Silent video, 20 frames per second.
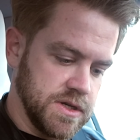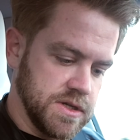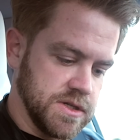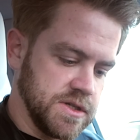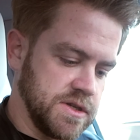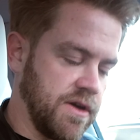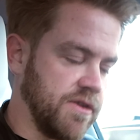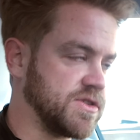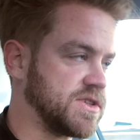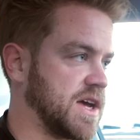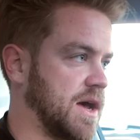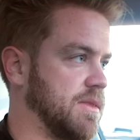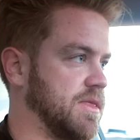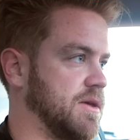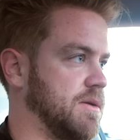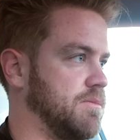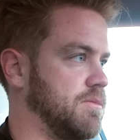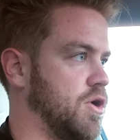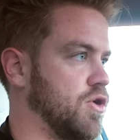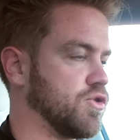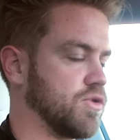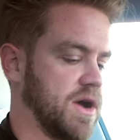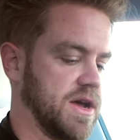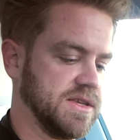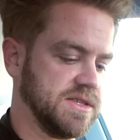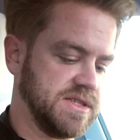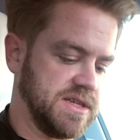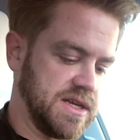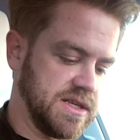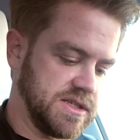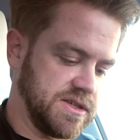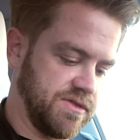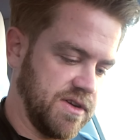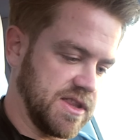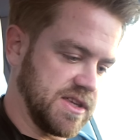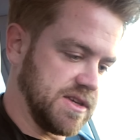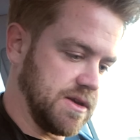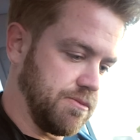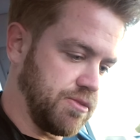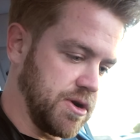So obviously got the motorized seats. You've
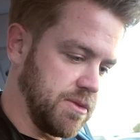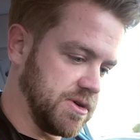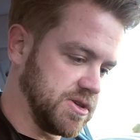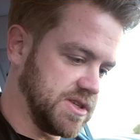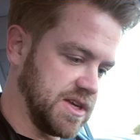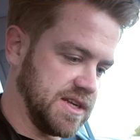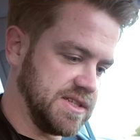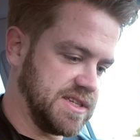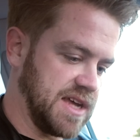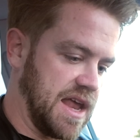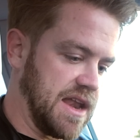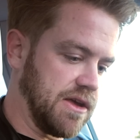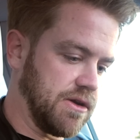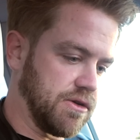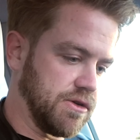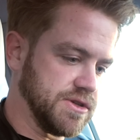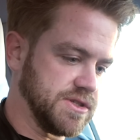got pretty much the identical